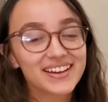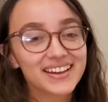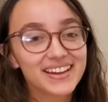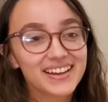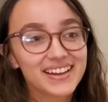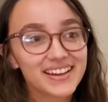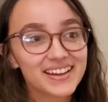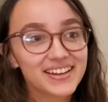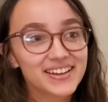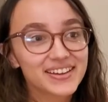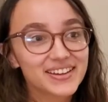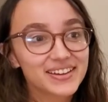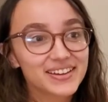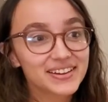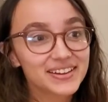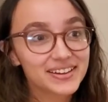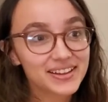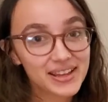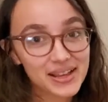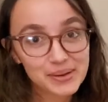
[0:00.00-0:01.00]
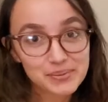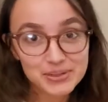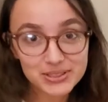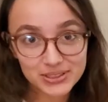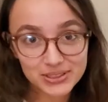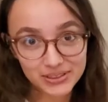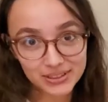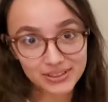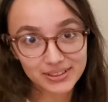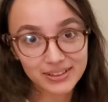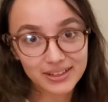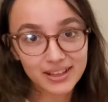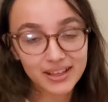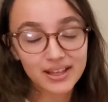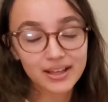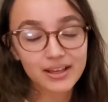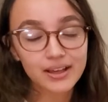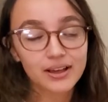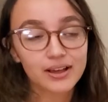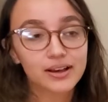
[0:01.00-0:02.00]
a hamster
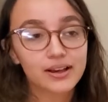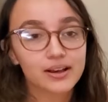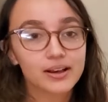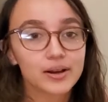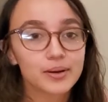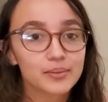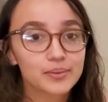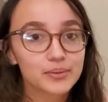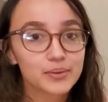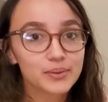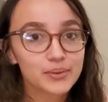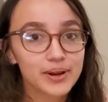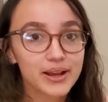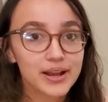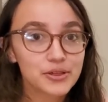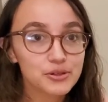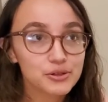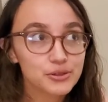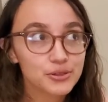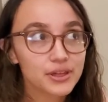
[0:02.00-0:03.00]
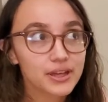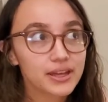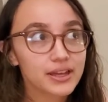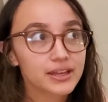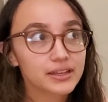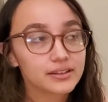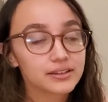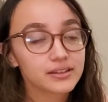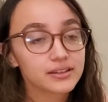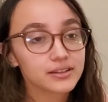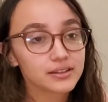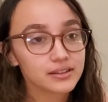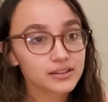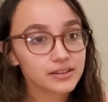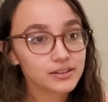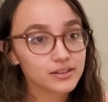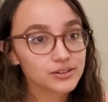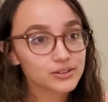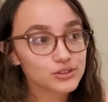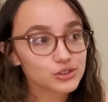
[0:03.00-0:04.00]
rather than
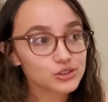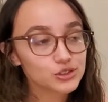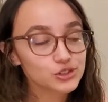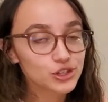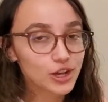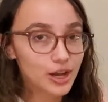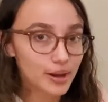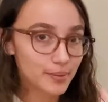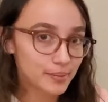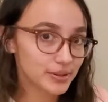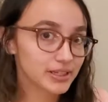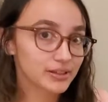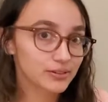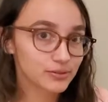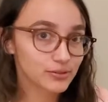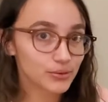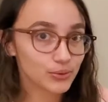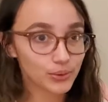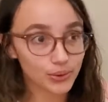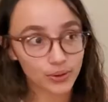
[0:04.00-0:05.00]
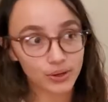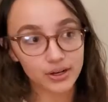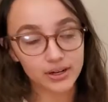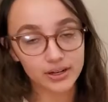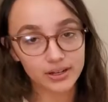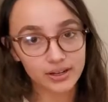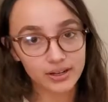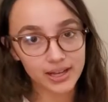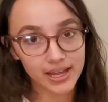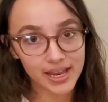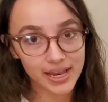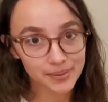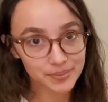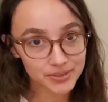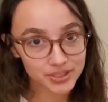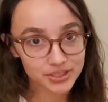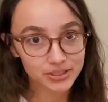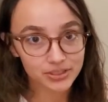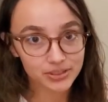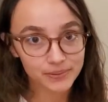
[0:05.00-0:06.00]
shopping for a
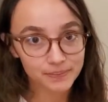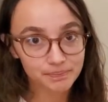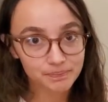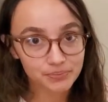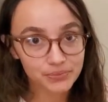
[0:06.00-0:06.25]
hamster.